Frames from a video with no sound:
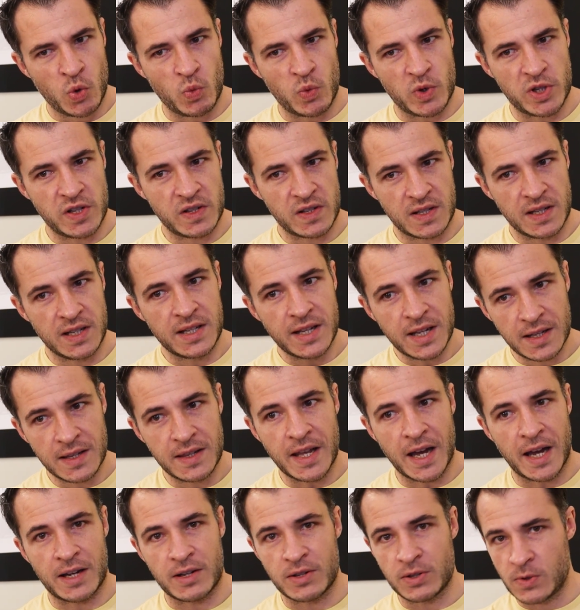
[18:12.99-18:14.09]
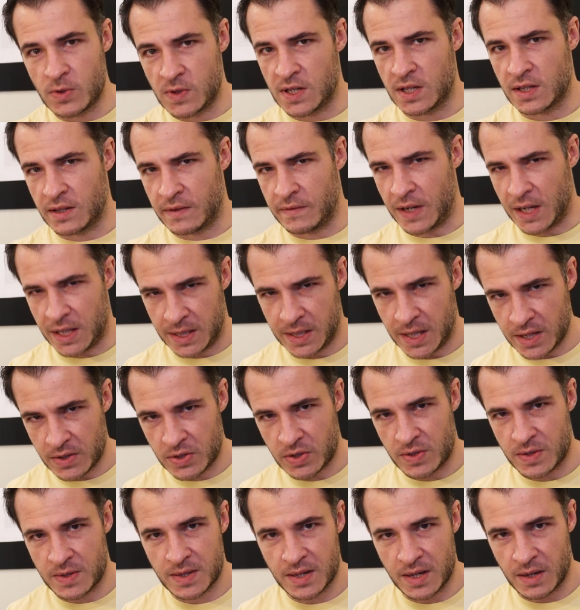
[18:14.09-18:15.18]
We just did that using the
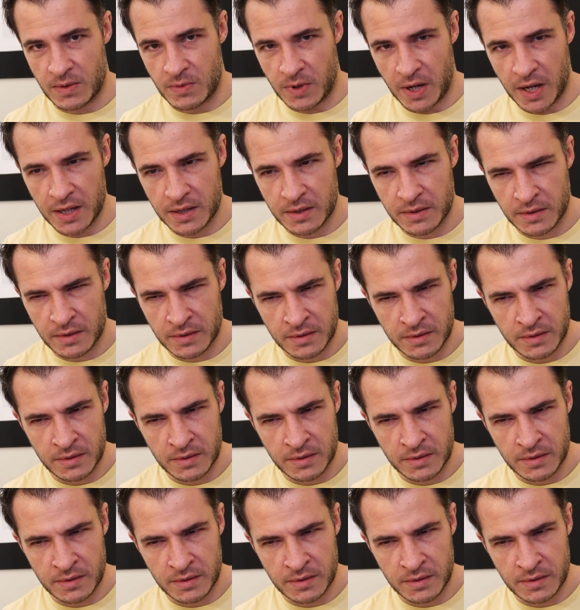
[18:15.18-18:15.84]
validation set, right?